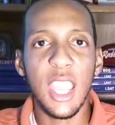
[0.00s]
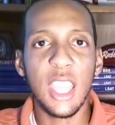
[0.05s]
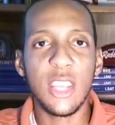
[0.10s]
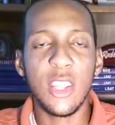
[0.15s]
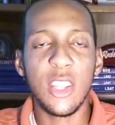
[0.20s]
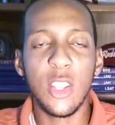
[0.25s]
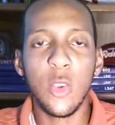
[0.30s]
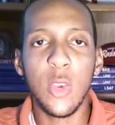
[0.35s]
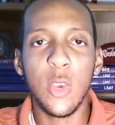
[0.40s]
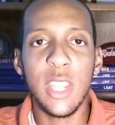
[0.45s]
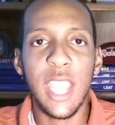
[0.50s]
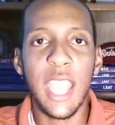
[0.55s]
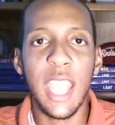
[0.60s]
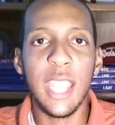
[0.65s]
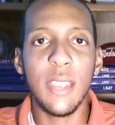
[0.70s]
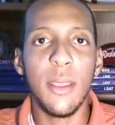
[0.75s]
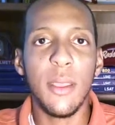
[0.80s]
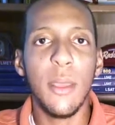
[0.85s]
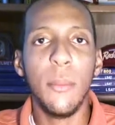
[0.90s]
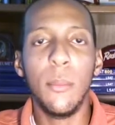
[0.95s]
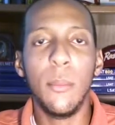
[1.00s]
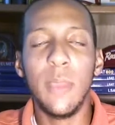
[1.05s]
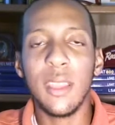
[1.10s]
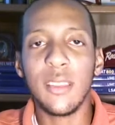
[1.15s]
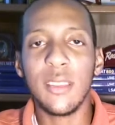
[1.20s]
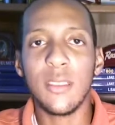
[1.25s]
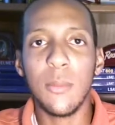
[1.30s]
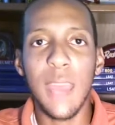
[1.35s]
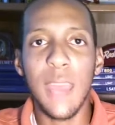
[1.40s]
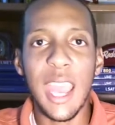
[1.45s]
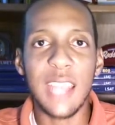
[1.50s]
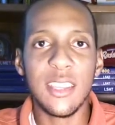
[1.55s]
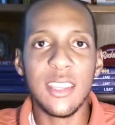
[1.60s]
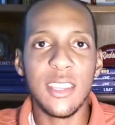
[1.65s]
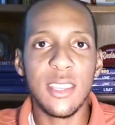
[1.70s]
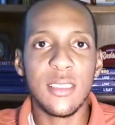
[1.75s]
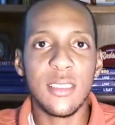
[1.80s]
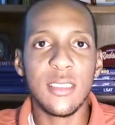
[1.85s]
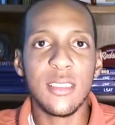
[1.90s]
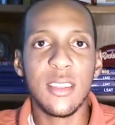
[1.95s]
to create
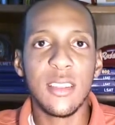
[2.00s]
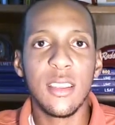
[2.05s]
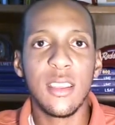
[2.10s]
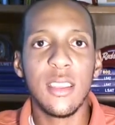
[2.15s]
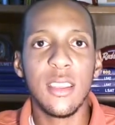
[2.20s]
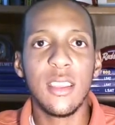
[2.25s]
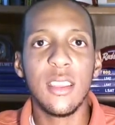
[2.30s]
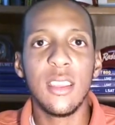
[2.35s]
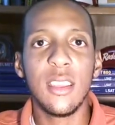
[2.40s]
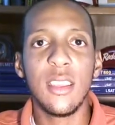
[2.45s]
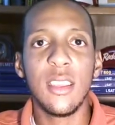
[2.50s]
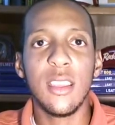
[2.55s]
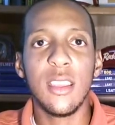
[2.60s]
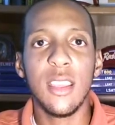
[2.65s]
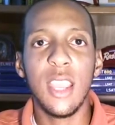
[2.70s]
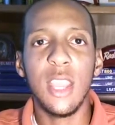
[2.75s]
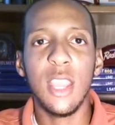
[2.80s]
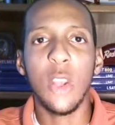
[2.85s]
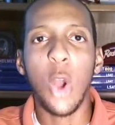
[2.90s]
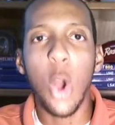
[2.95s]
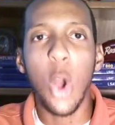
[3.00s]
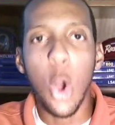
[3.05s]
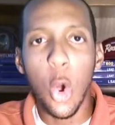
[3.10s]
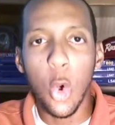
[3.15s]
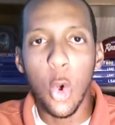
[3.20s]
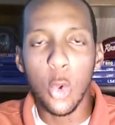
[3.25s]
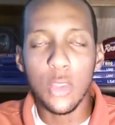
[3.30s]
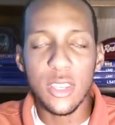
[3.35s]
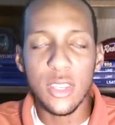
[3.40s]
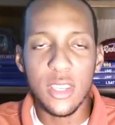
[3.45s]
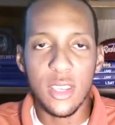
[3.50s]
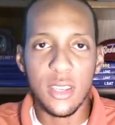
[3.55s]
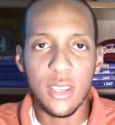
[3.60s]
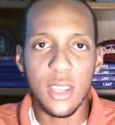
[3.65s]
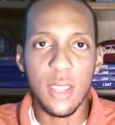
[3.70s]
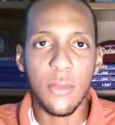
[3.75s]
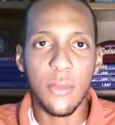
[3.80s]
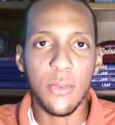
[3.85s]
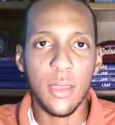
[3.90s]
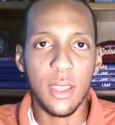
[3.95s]
mismatches and holes in the
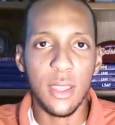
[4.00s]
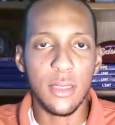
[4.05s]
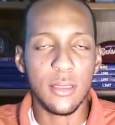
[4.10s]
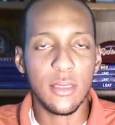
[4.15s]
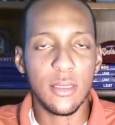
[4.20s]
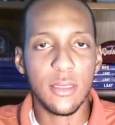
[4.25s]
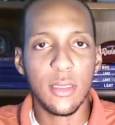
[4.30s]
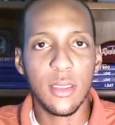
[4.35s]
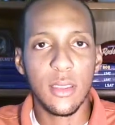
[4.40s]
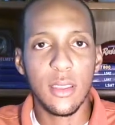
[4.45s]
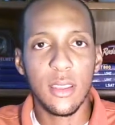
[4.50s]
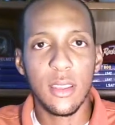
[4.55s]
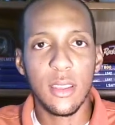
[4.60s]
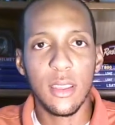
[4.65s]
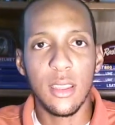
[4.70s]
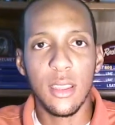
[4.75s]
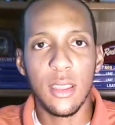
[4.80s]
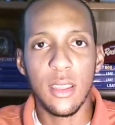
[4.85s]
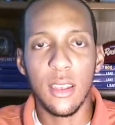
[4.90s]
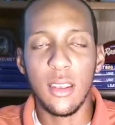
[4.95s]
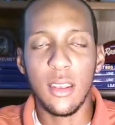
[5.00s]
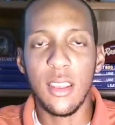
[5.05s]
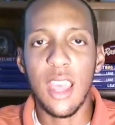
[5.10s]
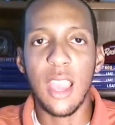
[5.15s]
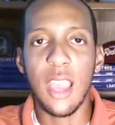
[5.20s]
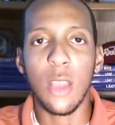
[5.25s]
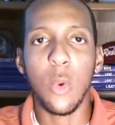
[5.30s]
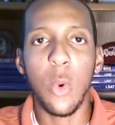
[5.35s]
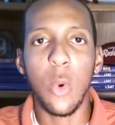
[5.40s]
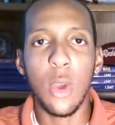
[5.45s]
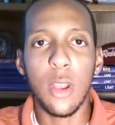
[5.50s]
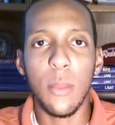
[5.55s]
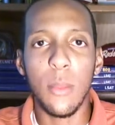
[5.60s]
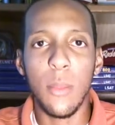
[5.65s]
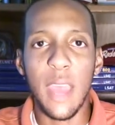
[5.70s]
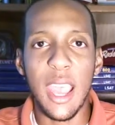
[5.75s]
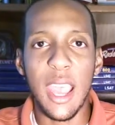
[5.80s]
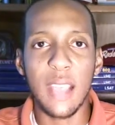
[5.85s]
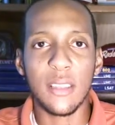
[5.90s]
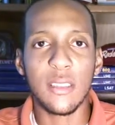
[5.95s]
defense that
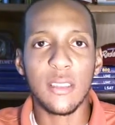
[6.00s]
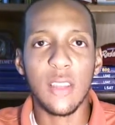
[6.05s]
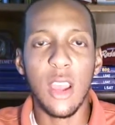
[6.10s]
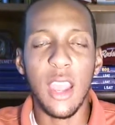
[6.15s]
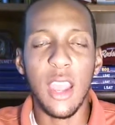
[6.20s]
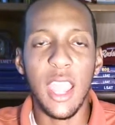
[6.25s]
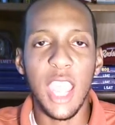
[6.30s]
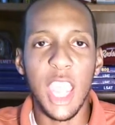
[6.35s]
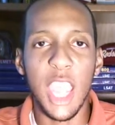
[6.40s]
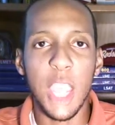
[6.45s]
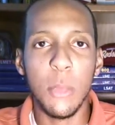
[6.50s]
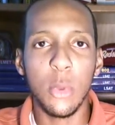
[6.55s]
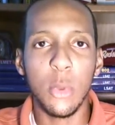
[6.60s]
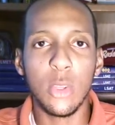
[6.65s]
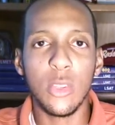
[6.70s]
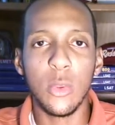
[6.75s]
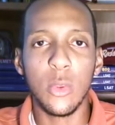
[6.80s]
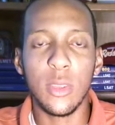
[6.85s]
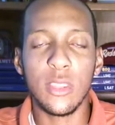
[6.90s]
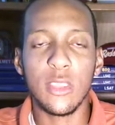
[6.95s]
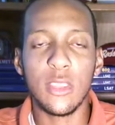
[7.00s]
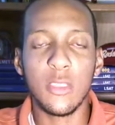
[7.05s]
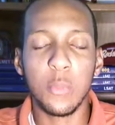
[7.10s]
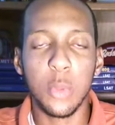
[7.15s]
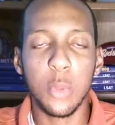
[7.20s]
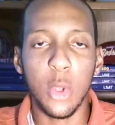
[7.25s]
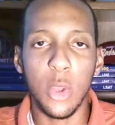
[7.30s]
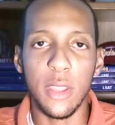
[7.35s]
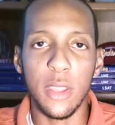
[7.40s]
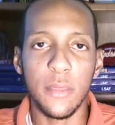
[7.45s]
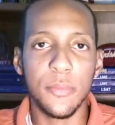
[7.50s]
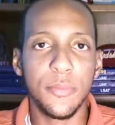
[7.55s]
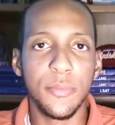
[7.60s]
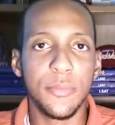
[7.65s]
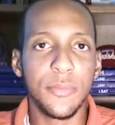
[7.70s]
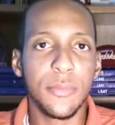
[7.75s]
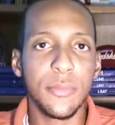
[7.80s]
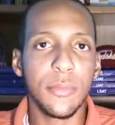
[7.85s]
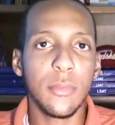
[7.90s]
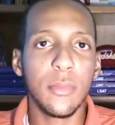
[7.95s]
quarterbacks are able to exploit.
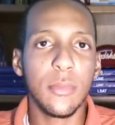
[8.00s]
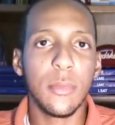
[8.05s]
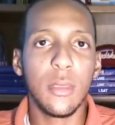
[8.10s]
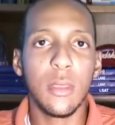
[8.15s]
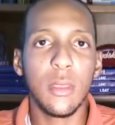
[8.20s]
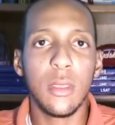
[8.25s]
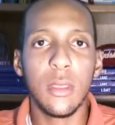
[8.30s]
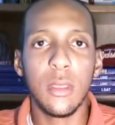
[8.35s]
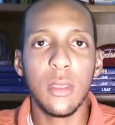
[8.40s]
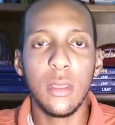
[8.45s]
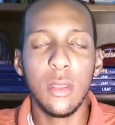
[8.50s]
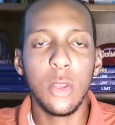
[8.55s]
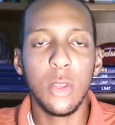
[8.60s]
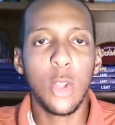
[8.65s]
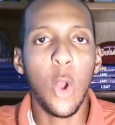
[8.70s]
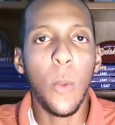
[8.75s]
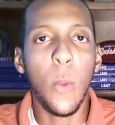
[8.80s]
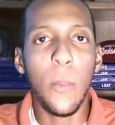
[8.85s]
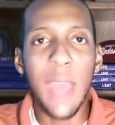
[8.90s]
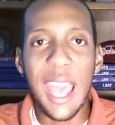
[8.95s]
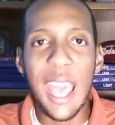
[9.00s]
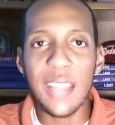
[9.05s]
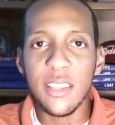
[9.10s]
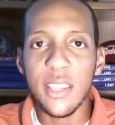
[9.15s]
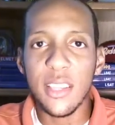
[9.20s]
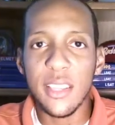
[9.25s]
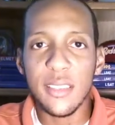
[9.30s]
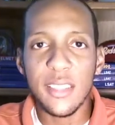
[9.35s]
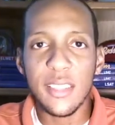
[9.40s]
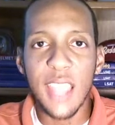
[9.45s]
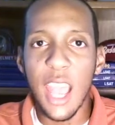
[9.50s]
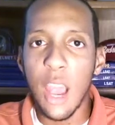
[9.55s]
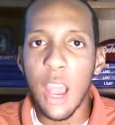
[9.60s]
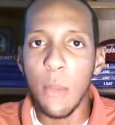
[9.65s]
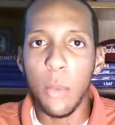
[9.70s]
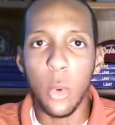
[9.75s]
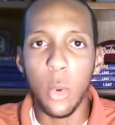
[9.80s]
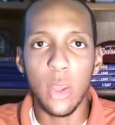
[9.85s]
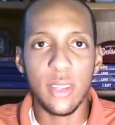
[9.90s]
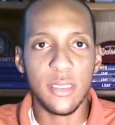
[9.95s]
Go back to his
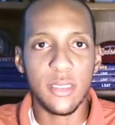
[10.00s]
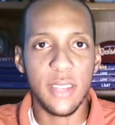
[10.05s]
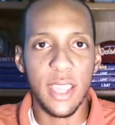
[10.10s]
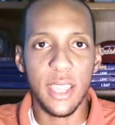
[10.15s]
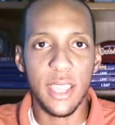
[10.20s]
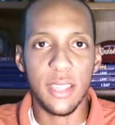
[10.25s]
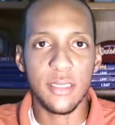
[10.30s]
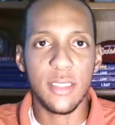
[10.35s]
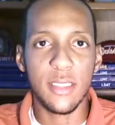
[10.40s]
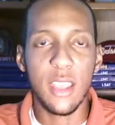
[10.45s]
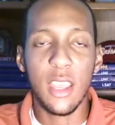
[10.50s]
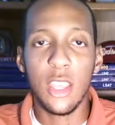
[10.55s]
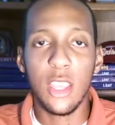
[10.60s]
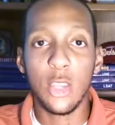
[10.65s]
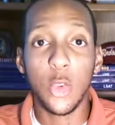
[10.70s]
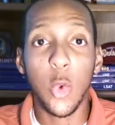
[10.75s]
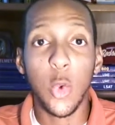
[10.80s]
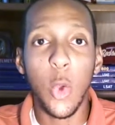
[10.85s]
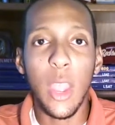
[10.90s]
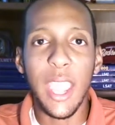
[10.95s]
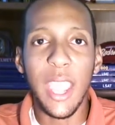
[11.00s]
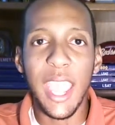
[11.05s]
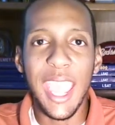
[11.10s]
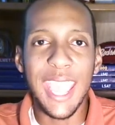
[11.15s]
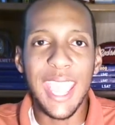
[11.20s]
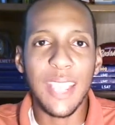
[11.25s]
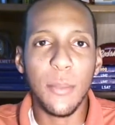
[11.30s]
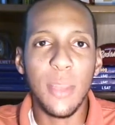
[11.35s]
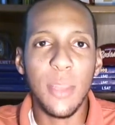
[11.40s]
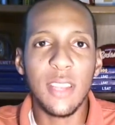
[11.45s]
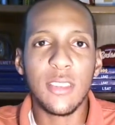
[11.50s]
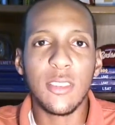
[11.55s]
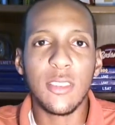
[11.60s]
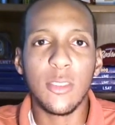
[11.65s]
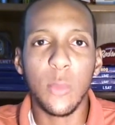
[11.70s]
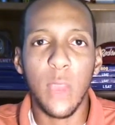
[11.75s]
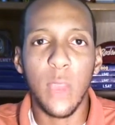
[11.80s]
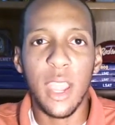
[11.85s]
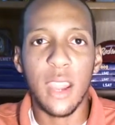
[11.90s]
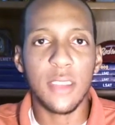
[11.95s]
Cowboys days. Troy Aikman
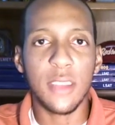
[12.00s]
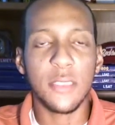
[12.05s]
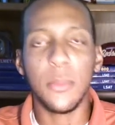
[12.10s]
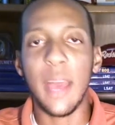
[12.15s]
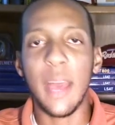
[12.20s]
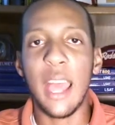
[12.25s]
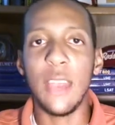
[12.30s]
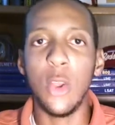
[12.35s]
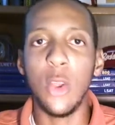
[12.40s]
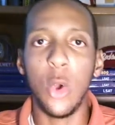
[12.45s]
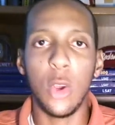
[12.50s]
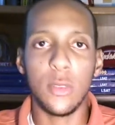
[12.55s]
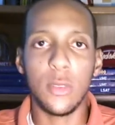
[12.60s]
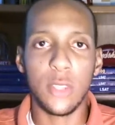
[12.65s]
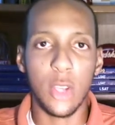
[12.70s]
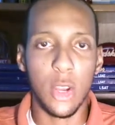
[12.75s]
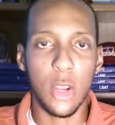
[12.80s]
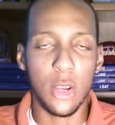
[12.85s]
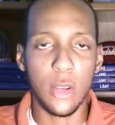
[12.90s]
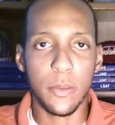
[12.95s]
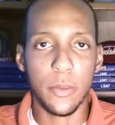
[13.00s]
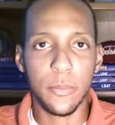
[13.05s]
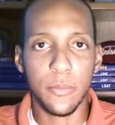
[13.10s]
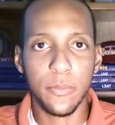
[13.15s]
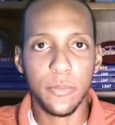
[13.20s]
swears by North Turner.